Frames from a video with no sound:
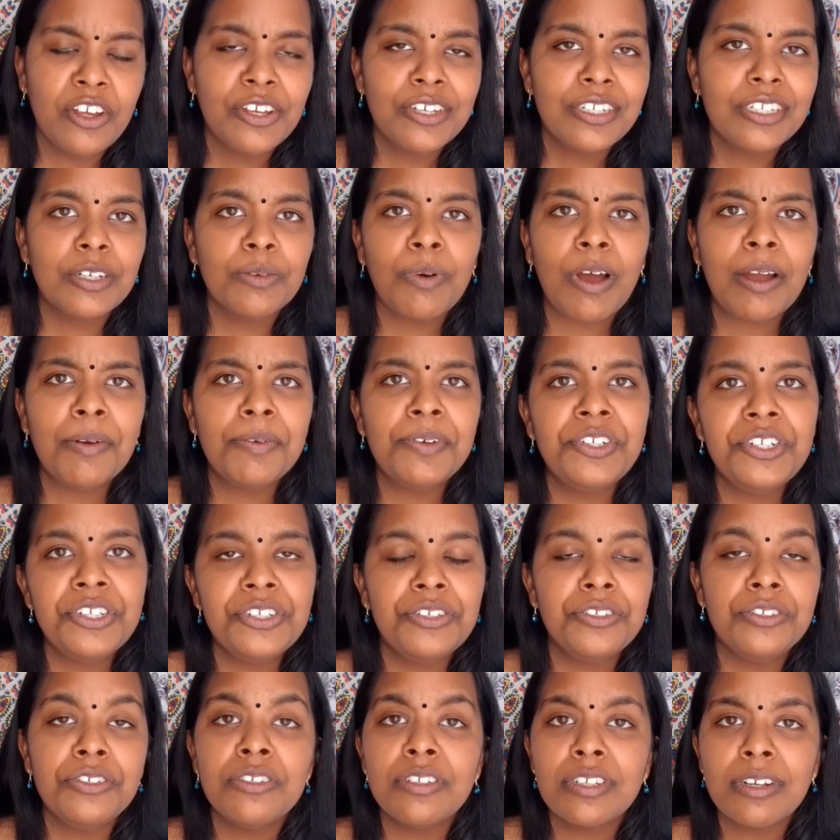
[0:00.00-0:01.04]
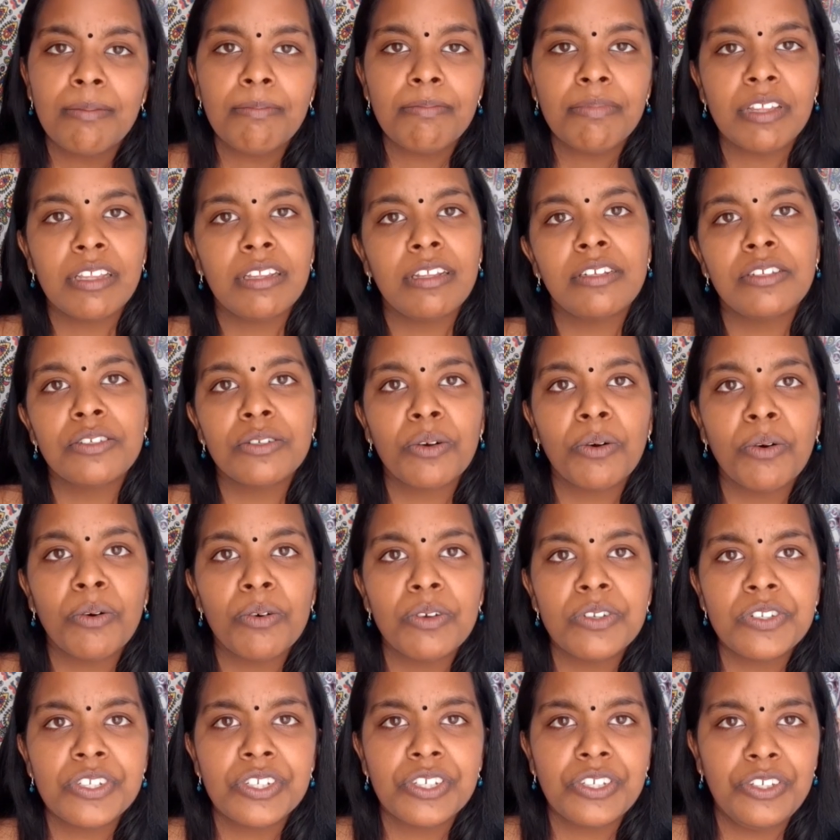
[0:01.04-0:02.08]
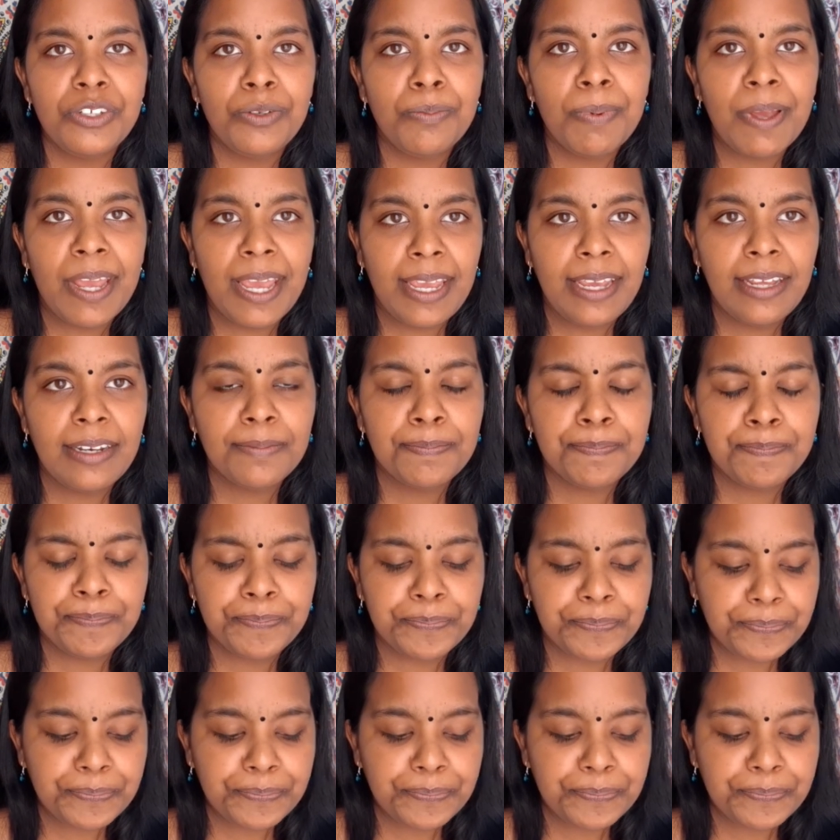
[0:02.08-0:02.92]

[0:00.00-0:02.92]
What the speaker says: So why would you do something that's causing you pain?